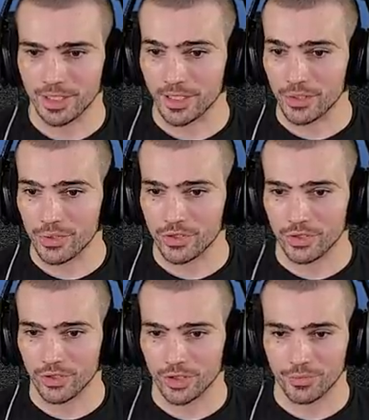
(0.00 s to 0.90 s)
And then you can
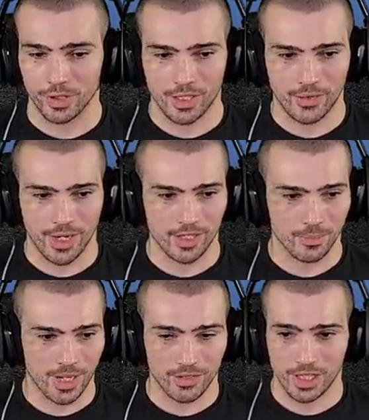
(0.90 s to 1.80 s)
start looking for leg drags
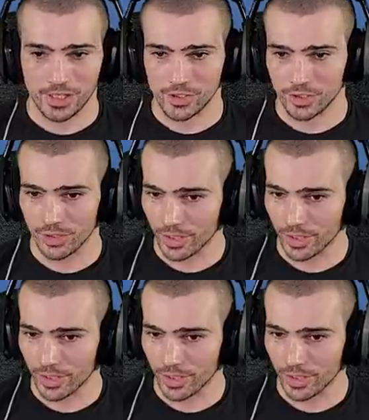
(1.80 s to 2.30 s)
and back chases.